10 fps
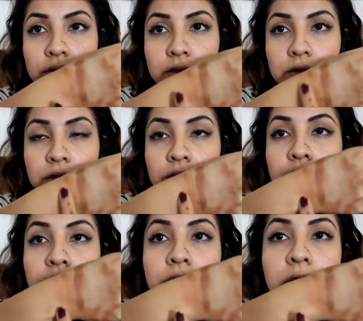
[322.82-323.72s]

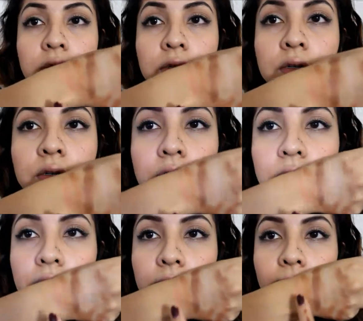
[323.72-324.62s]

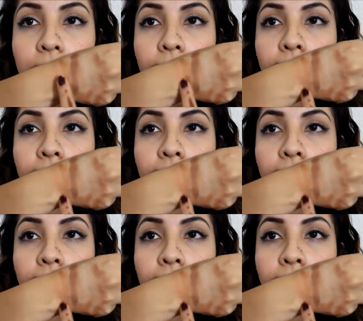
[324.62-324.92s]
No one is speaking in this clip.